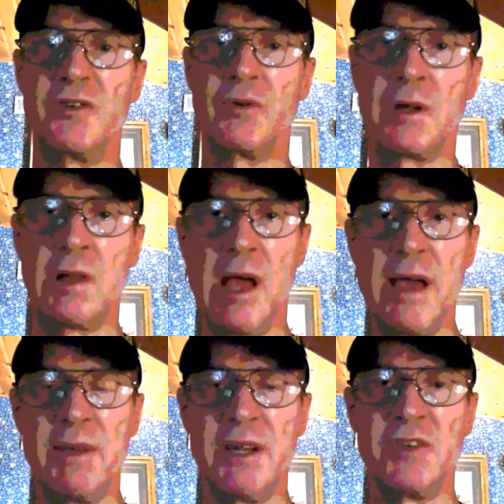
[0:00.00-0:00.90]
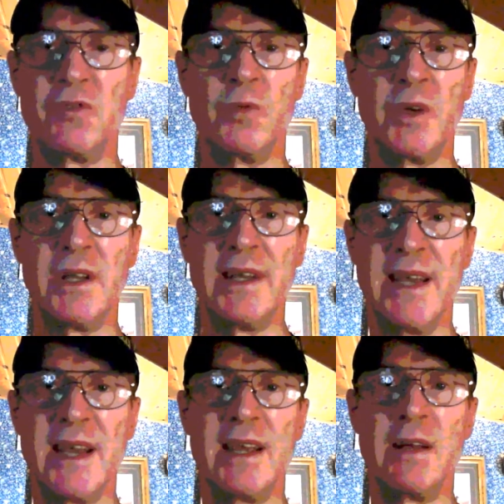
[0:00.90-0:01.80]
or climate is really
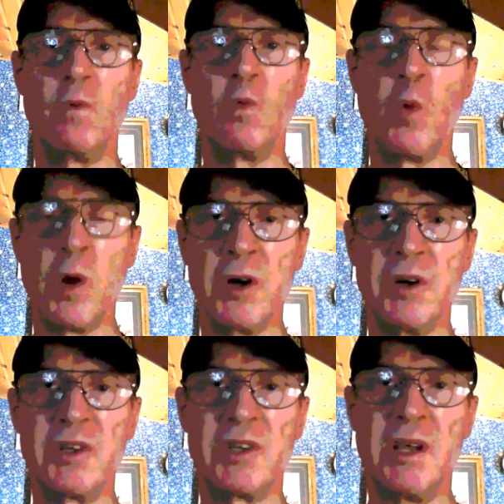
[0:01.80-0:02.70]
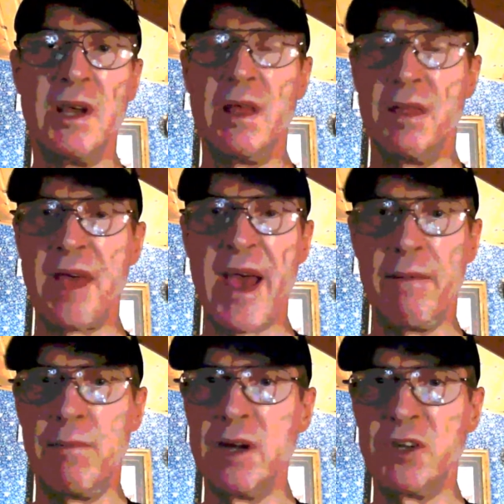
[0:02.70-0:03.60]
getting worse,
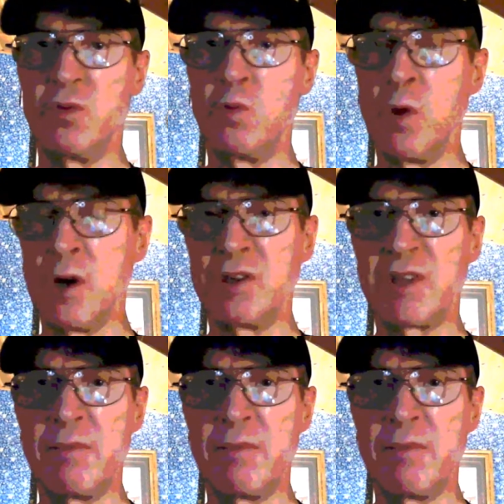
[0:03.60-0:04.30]
that much worse.